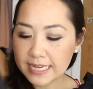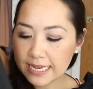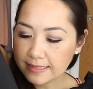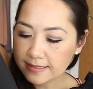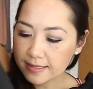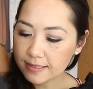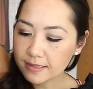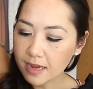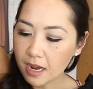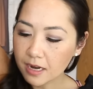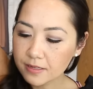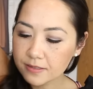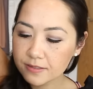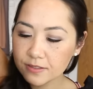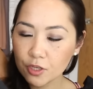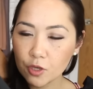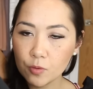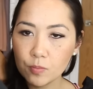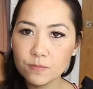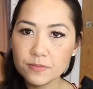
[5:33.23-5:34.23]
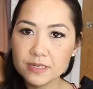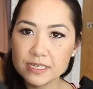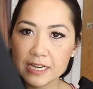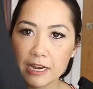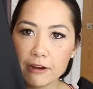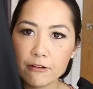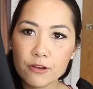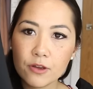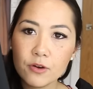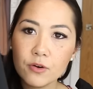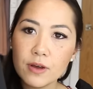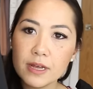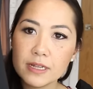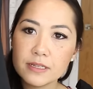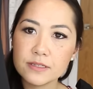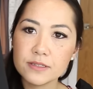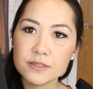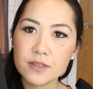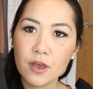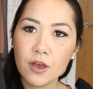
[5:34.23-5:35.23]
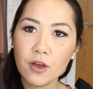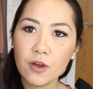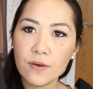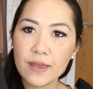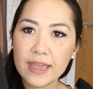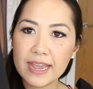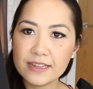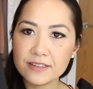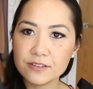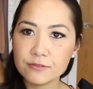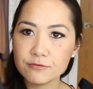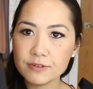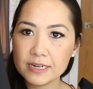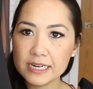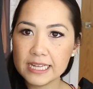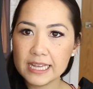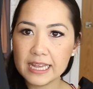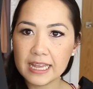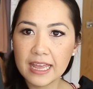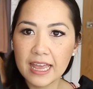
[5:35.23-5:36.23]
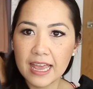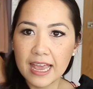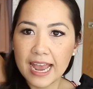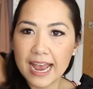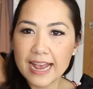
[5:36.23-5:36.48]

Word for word: It is this kind of scoop material, and so it's really,